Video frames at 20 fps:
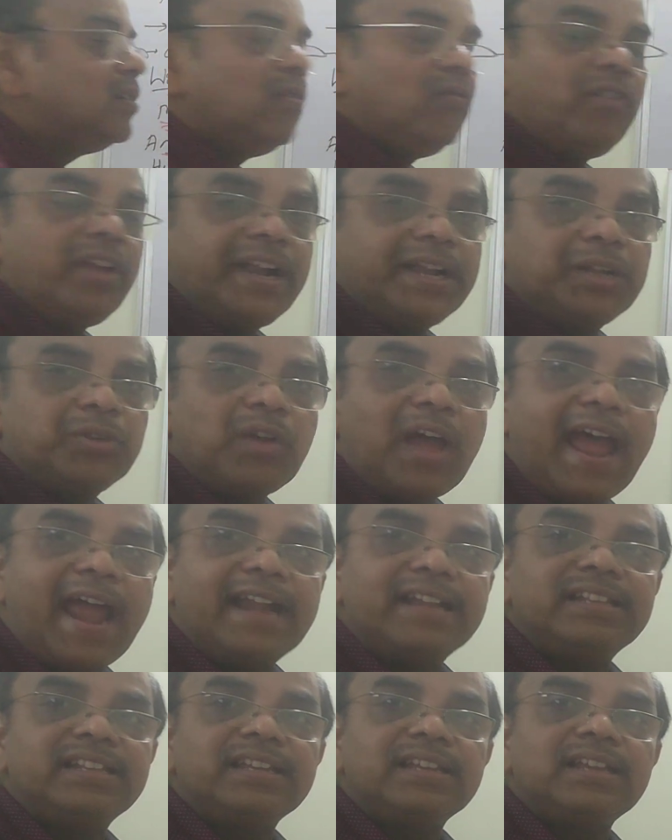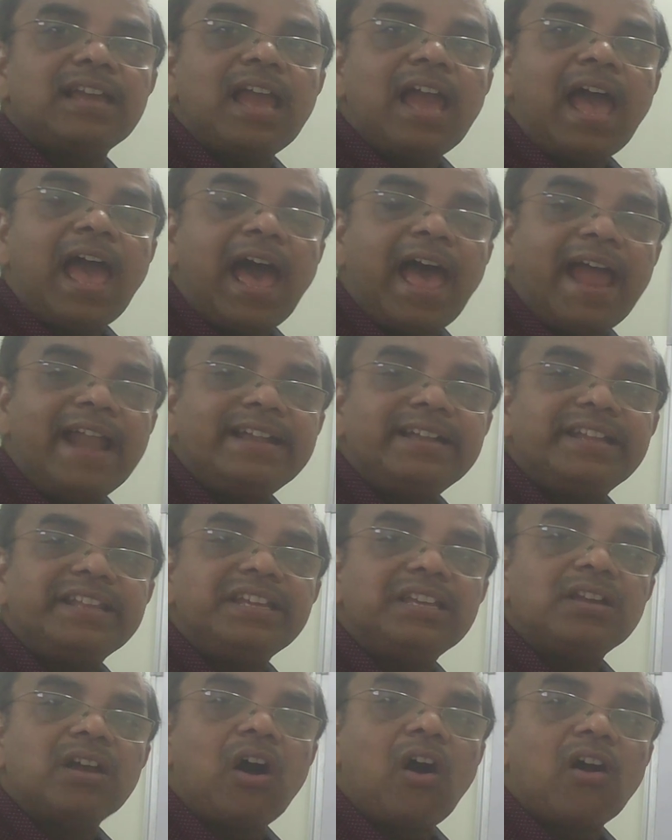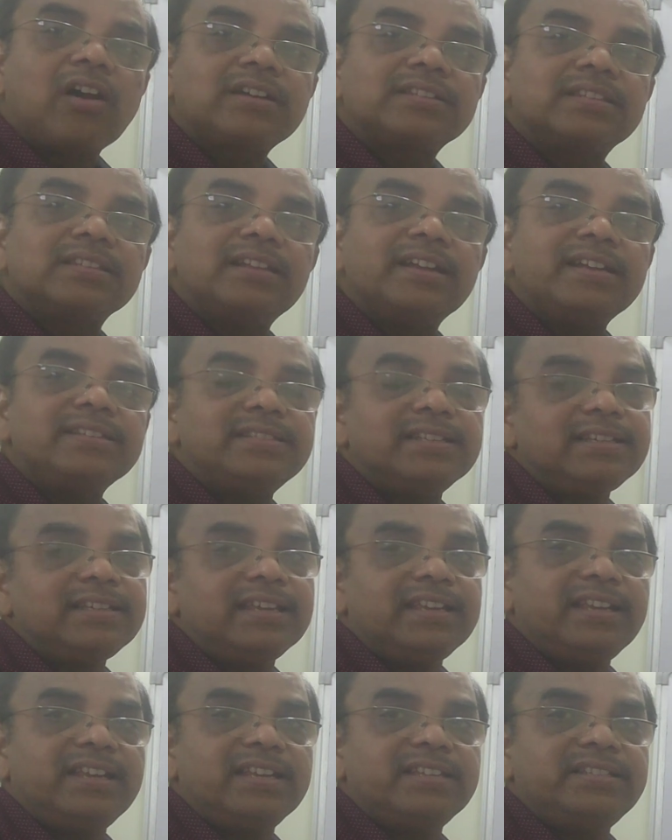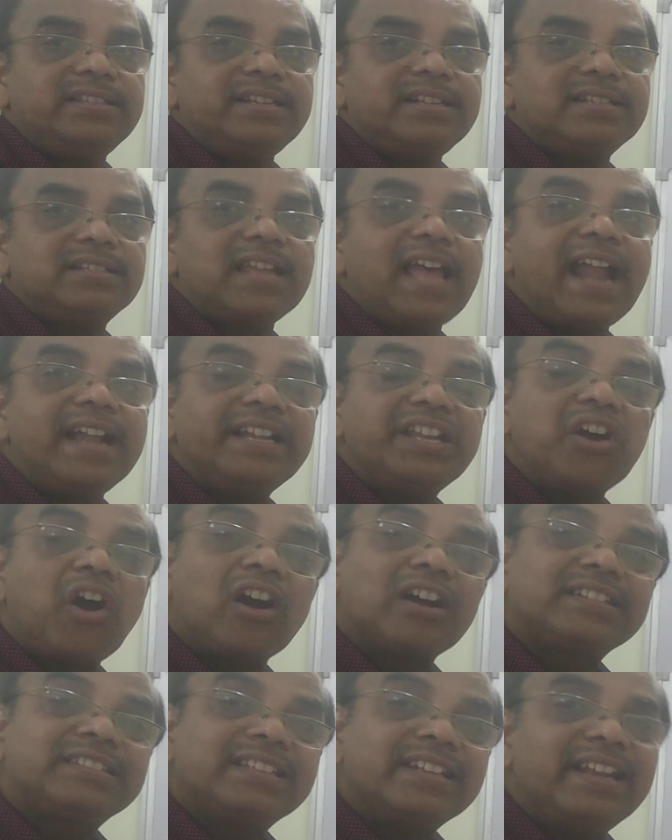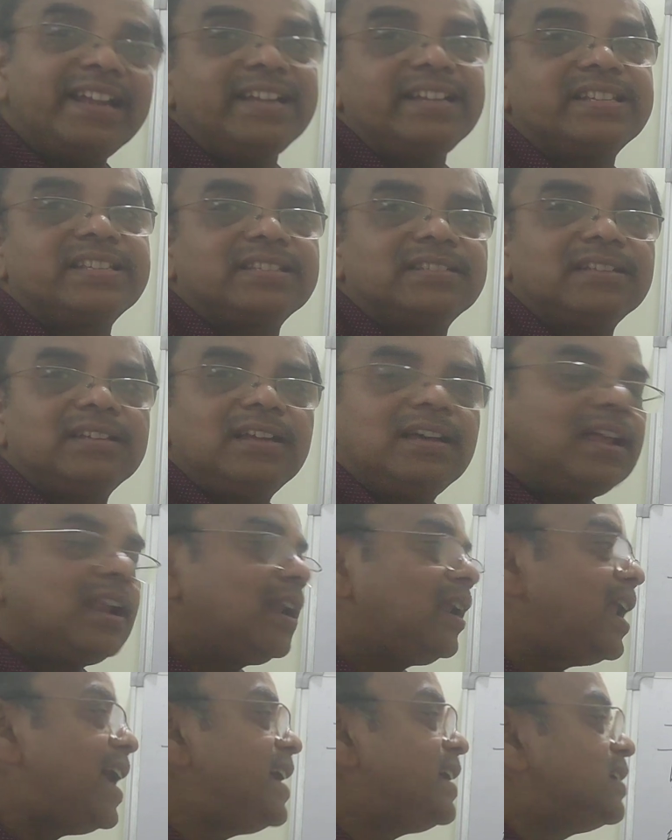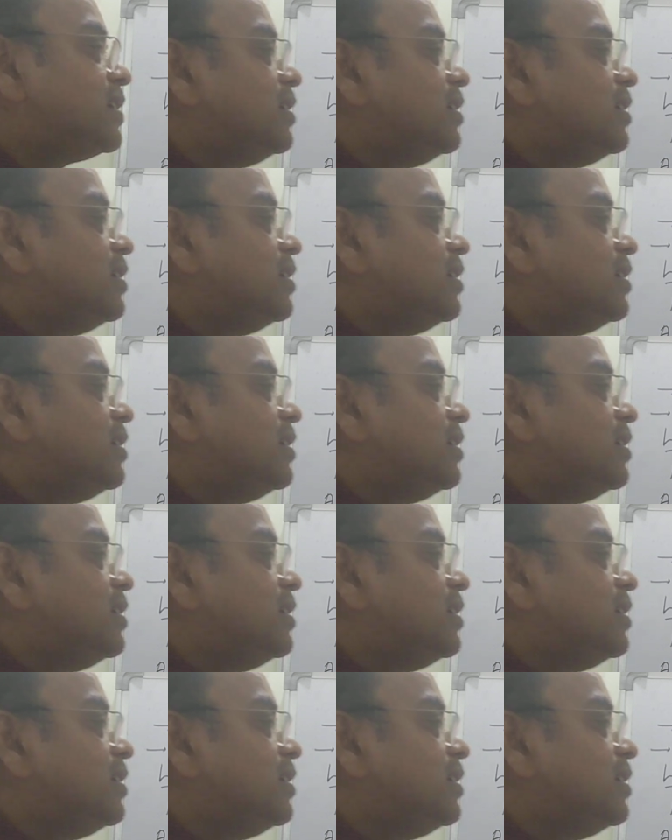we have to add the anti-oxidizing agents, antioxidants, like